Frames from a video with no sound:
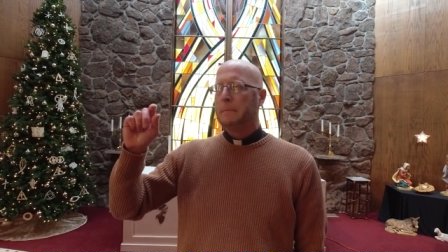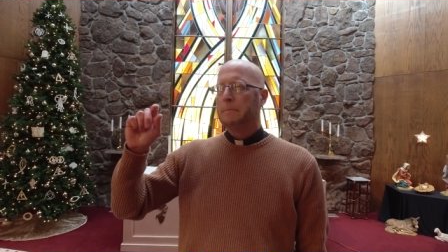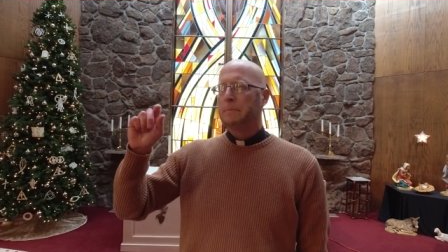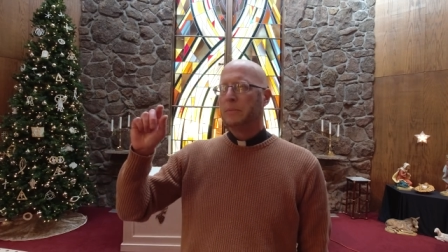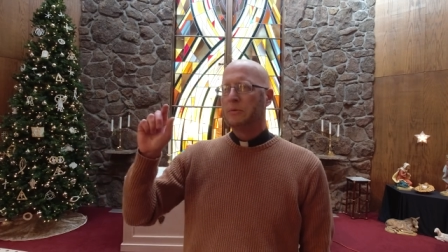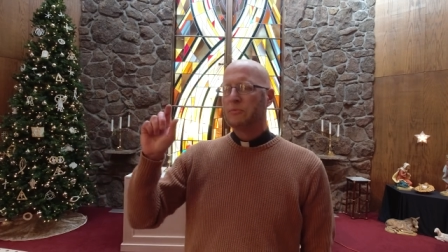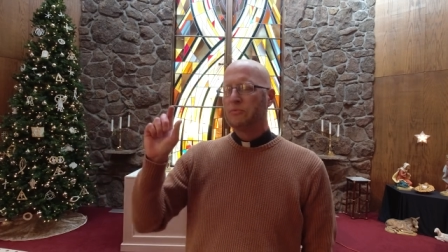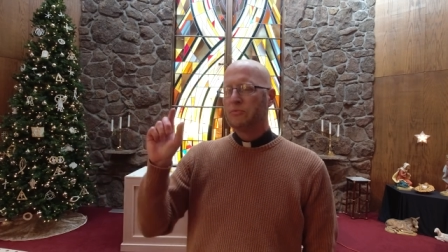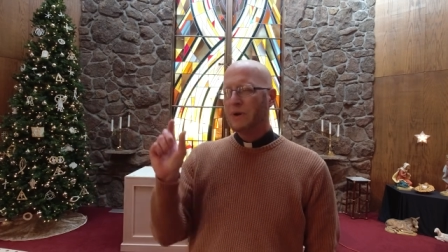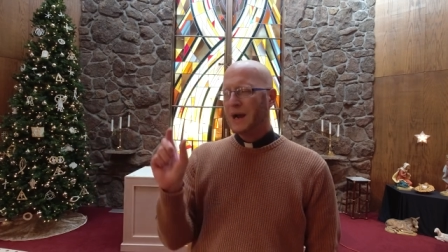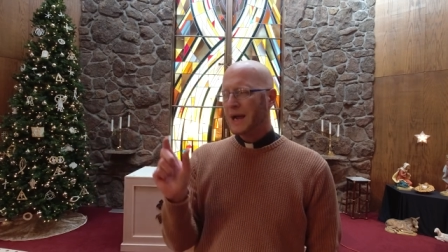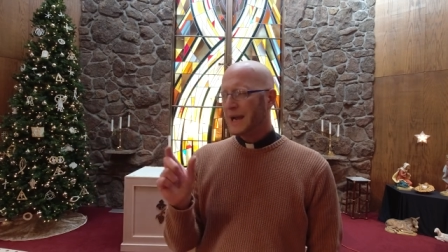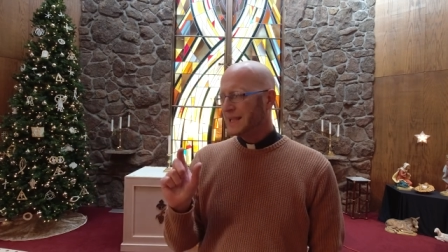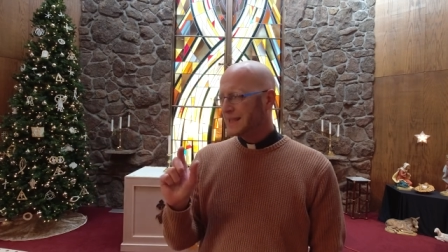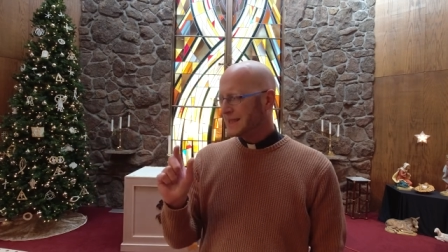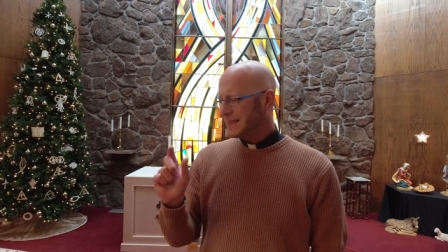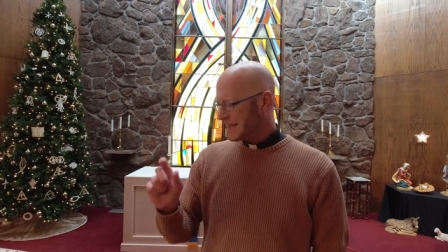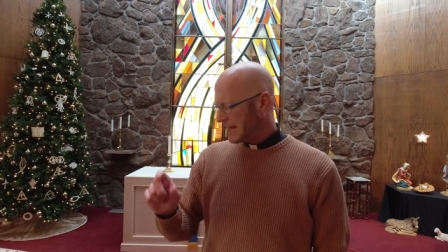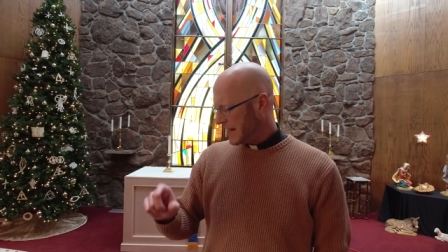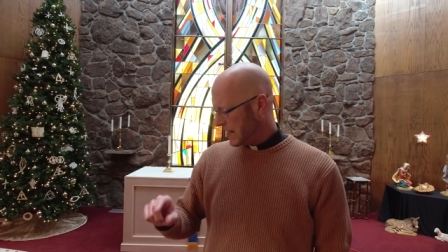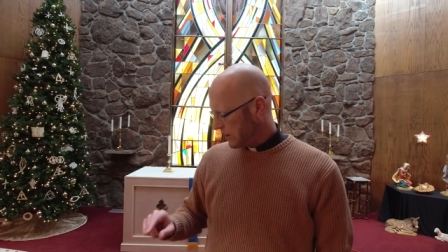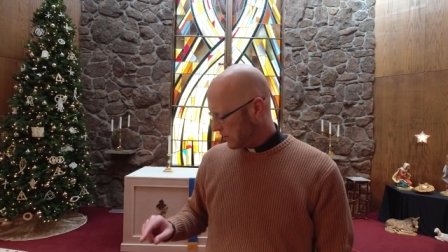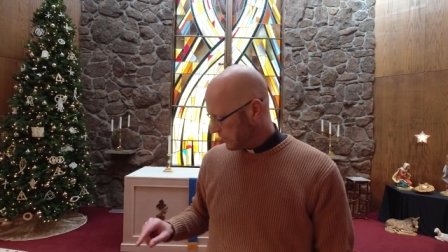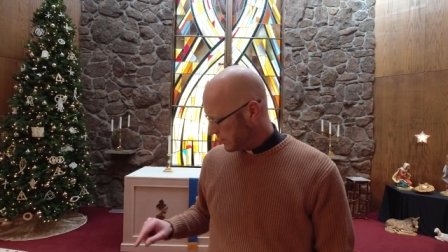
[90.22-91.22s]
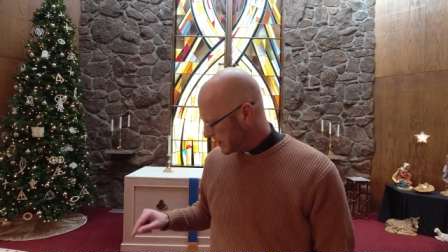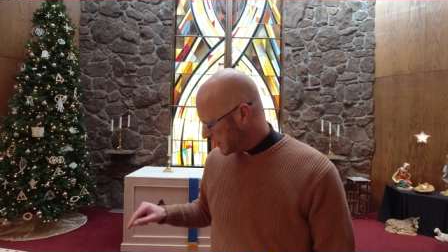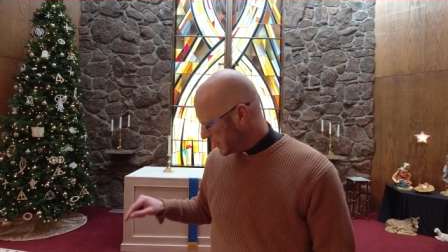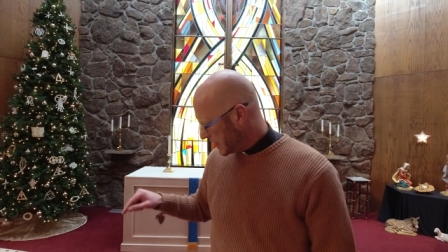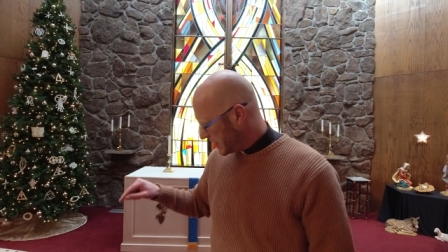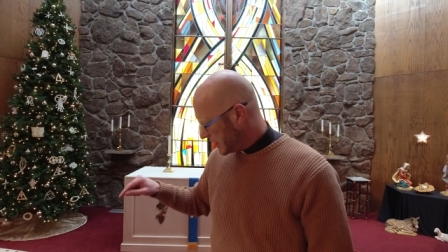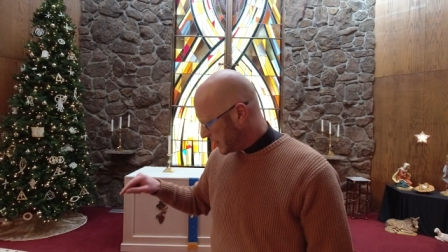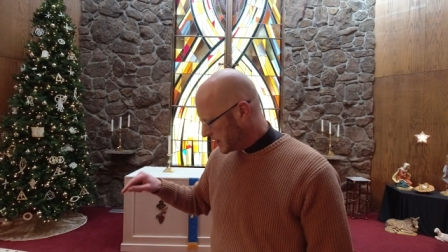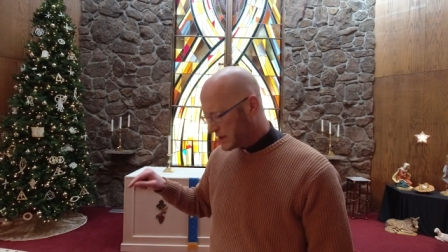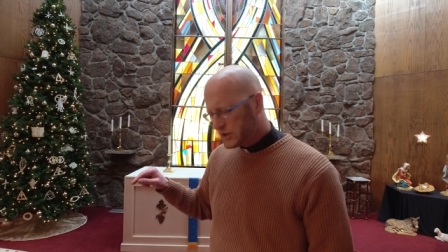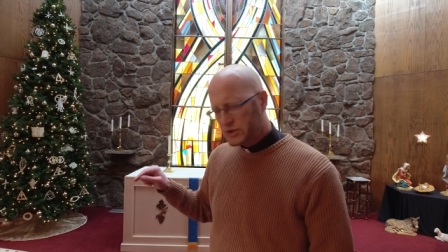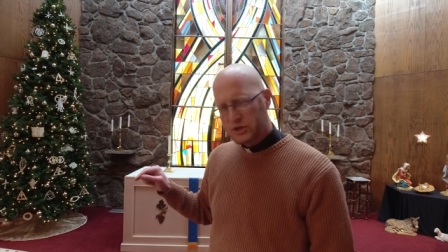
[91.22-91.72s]
But right there, at
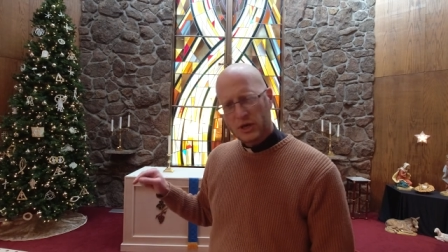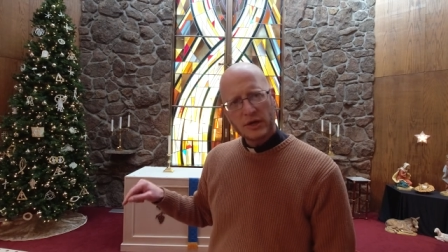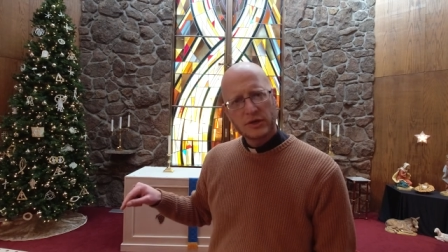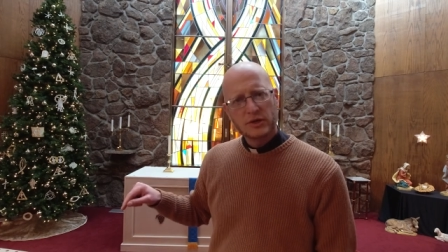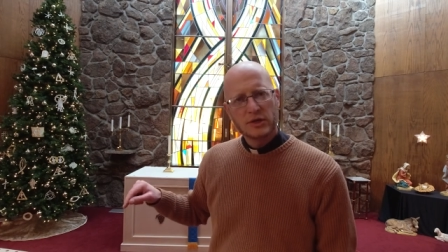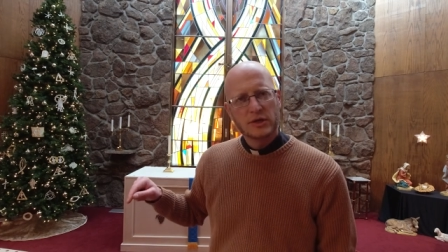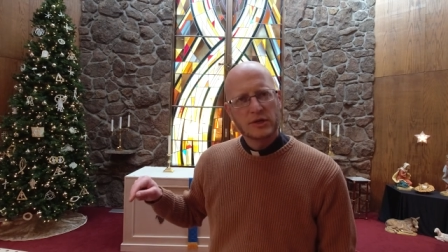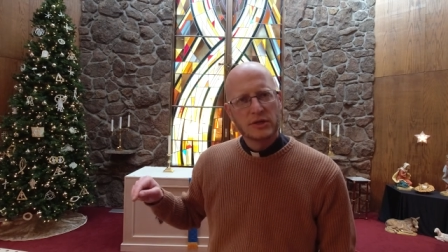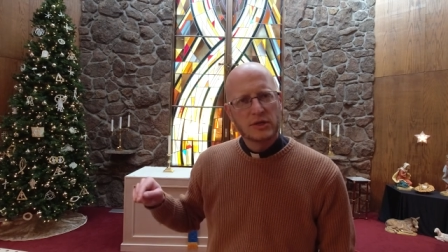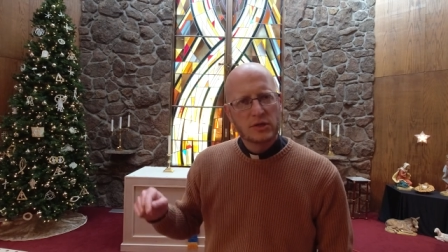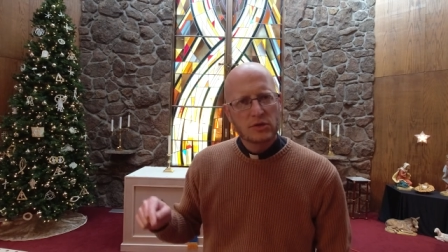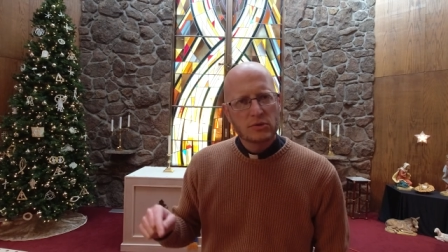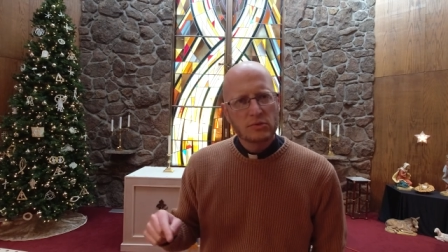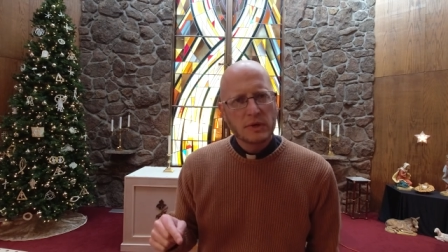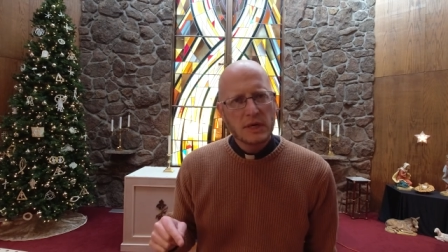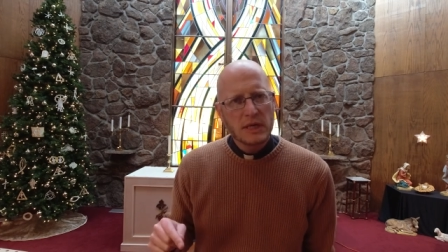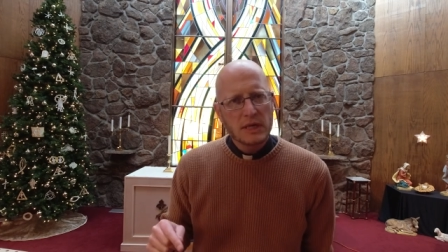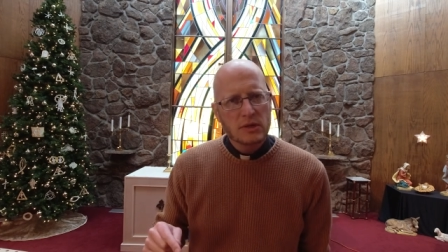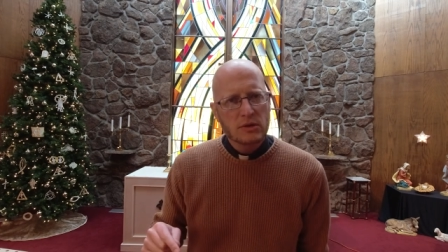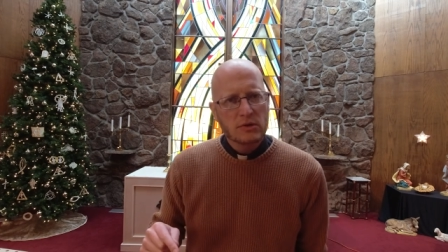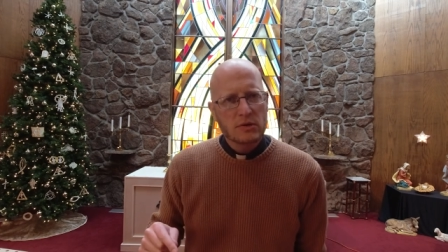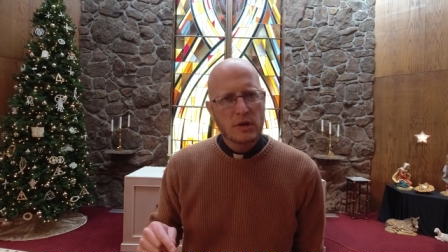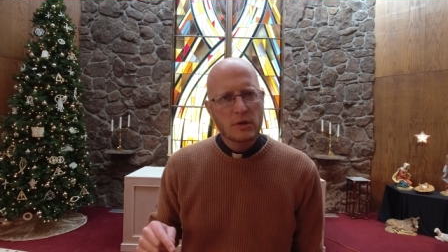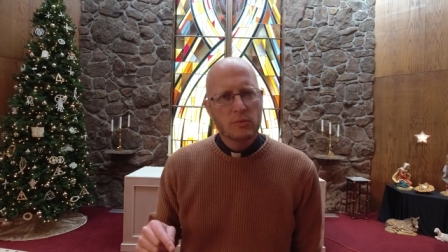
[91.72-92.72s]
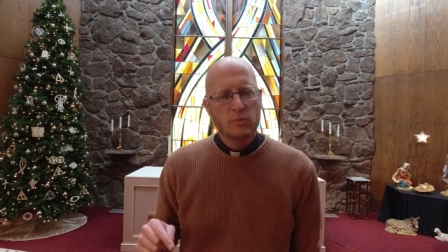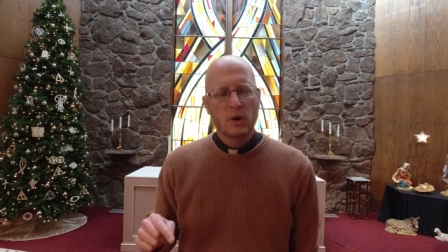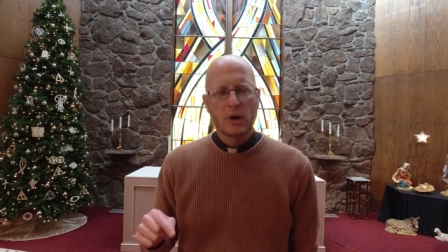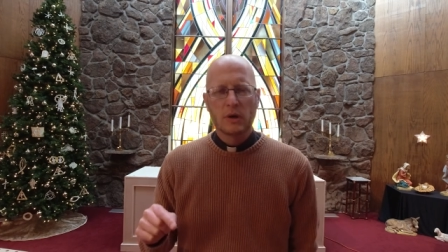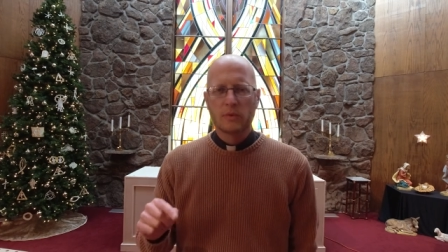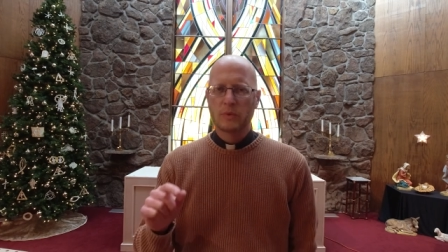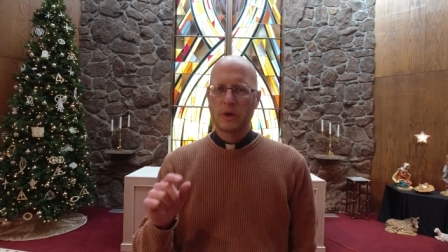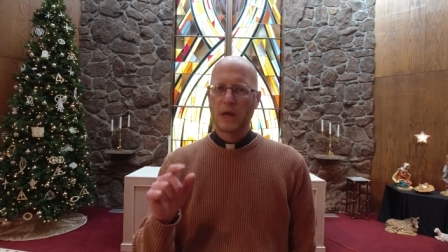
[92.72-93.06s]
Judges three thirty-one,